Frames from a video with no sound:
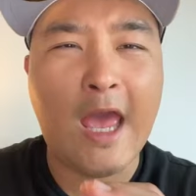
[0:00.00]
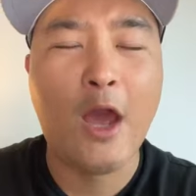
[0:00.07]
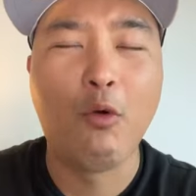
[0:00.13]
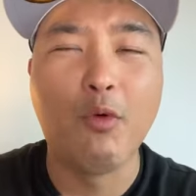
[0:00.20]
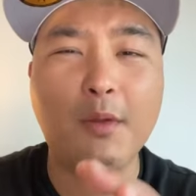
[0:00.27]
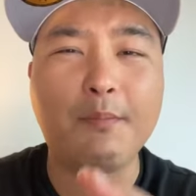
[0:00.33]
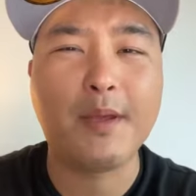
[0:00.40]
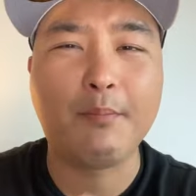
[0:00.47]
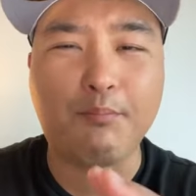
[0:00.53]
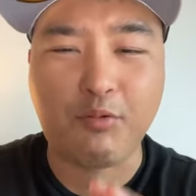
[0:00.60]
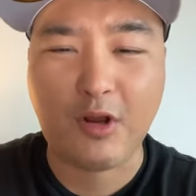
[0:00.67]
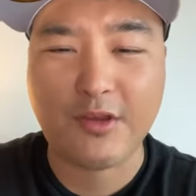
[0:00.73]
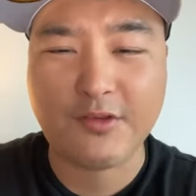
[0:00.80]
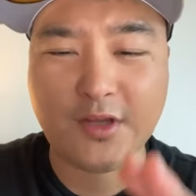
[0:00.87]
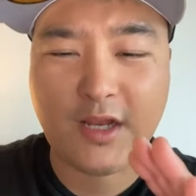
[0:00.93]
and would be
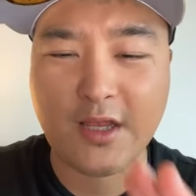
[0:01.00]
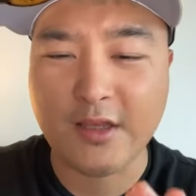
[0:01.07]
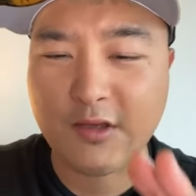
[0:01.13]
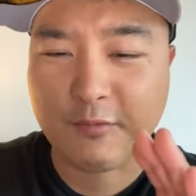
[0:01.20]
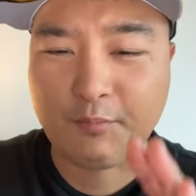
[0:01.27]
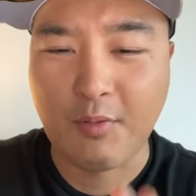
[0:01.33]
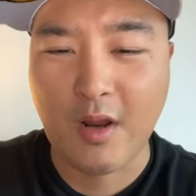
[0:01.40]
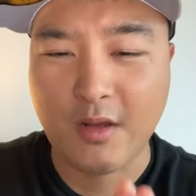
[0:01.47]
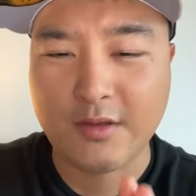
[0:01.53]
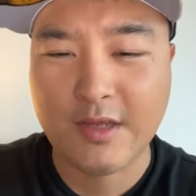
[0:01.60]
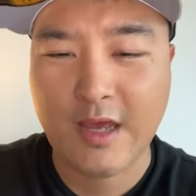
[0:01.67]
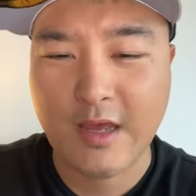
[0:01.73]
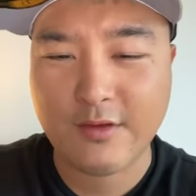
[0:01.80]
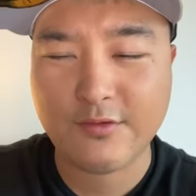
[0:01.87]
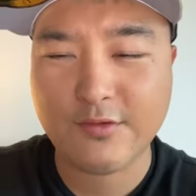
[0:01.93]
present in this
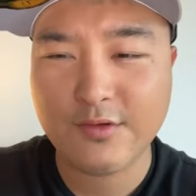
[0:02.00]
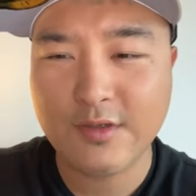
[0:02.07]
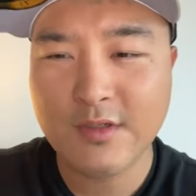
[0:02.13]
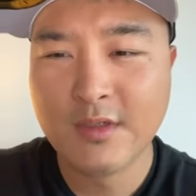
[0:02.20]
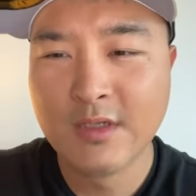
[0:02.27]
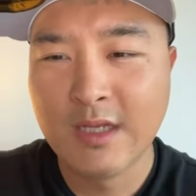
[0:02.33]
broadcast.